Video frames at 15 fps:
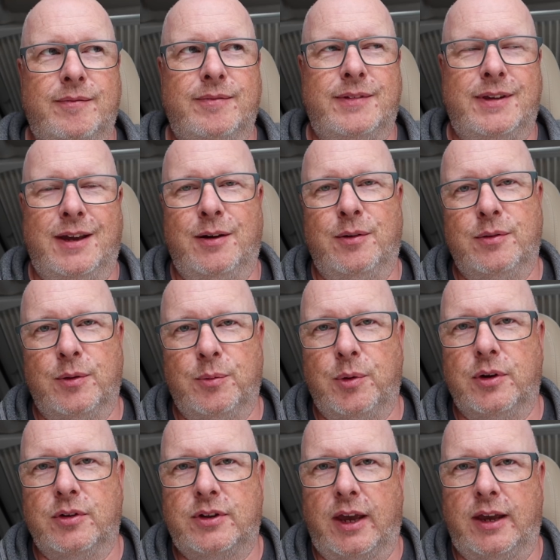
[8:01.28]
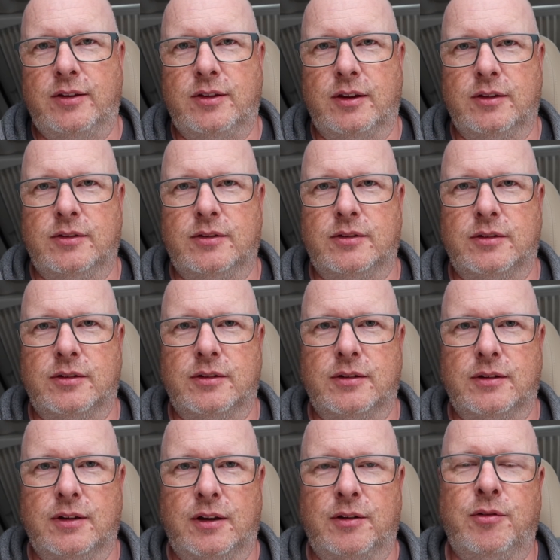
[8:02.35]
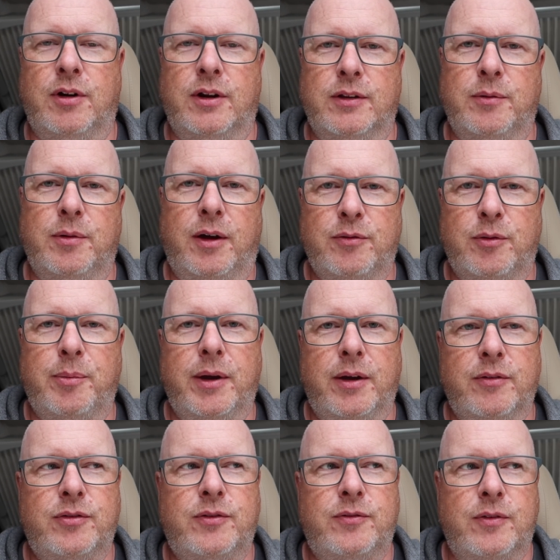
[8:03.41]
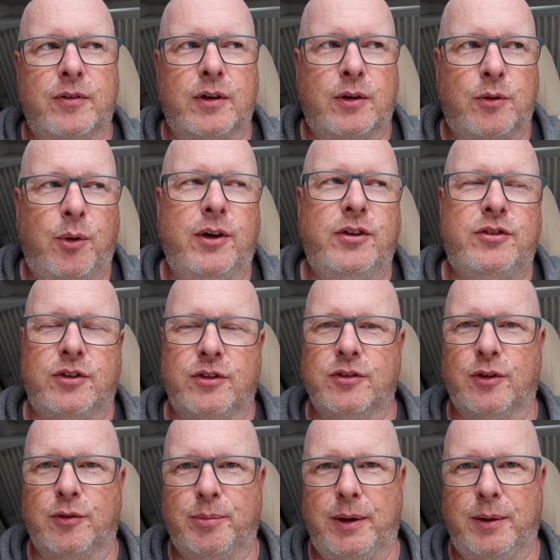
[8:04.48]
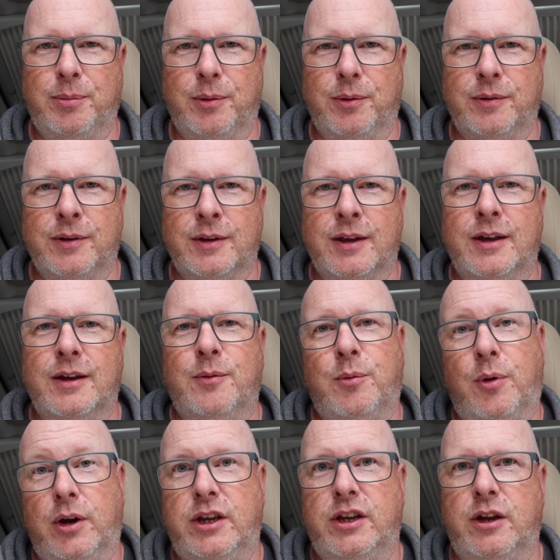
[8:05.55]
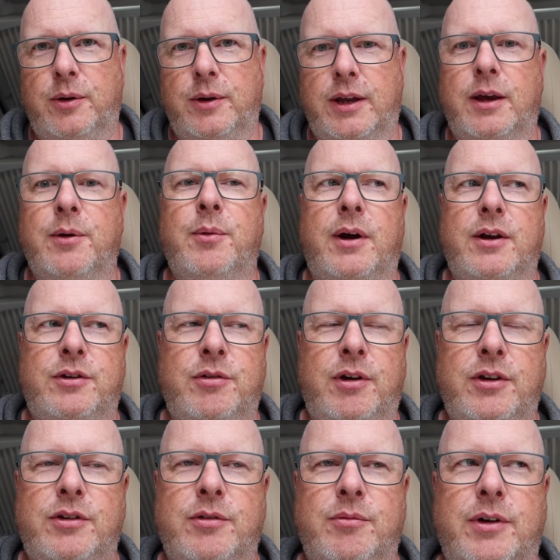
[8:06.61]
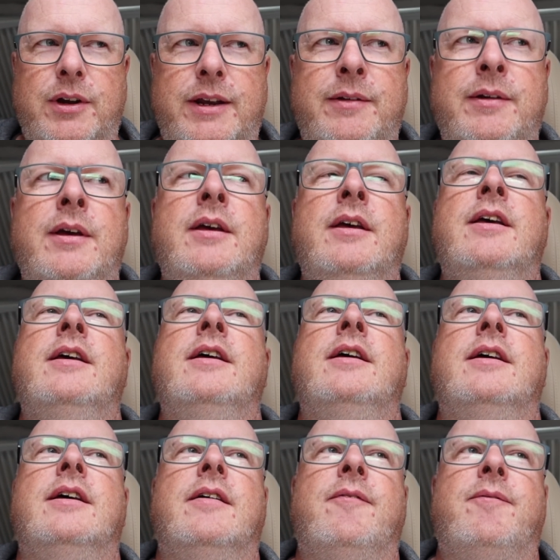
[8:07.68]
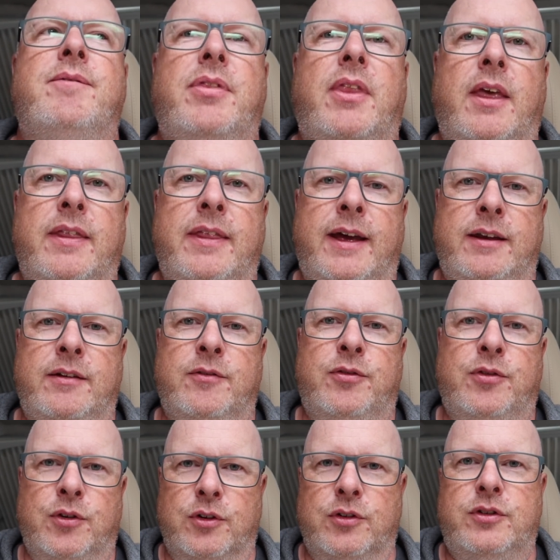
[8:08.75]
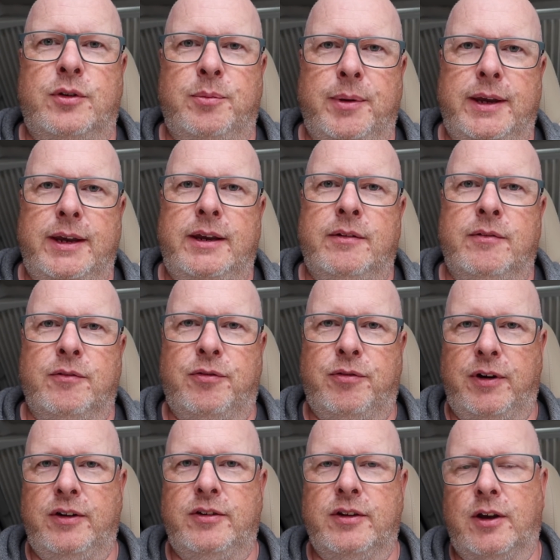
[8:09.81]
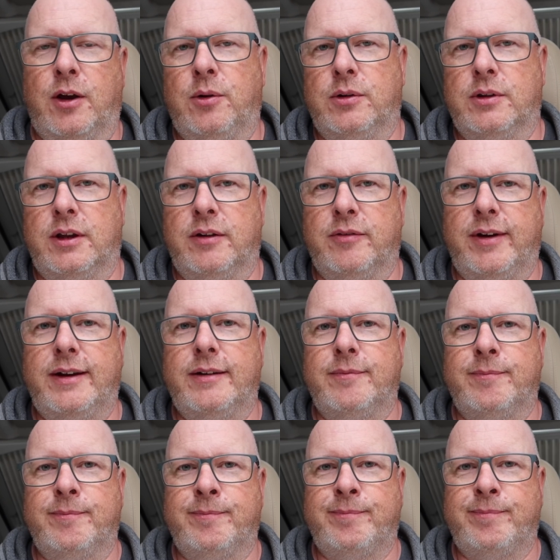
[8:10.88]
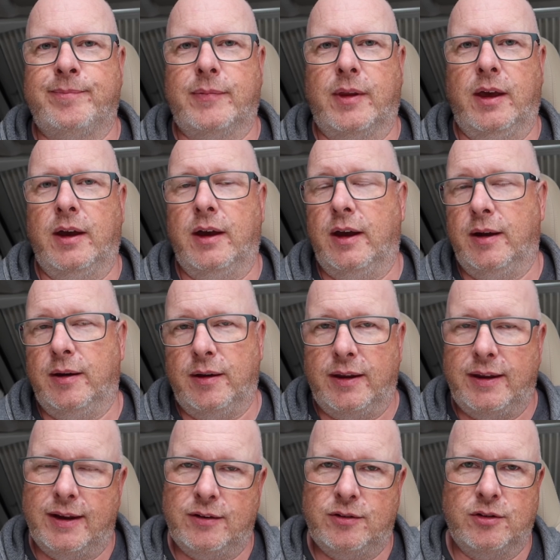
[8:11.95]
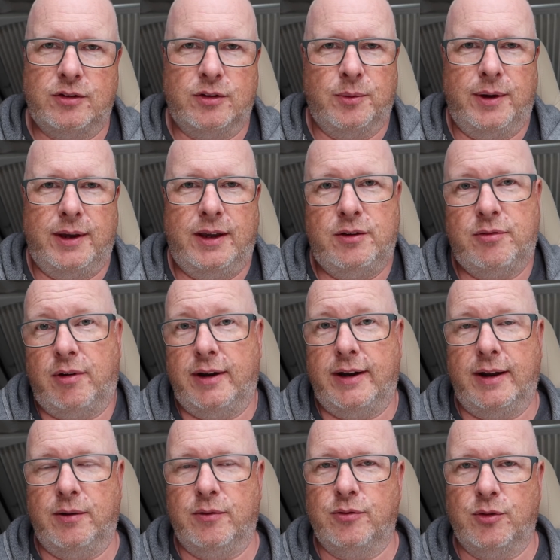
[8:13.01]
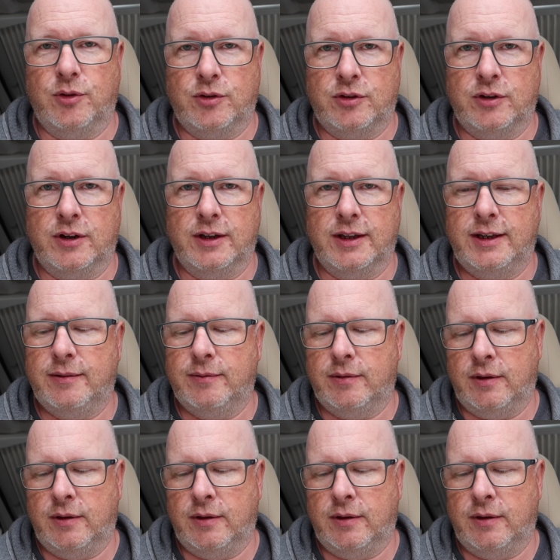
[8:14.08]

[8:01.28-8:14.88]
you know, the worst case is I'd rather have a bit of questions off people. What are you doing here? Why is your engine running? Than for us to be freezing cold in the van. And that's just the way it is right now, unfortunately.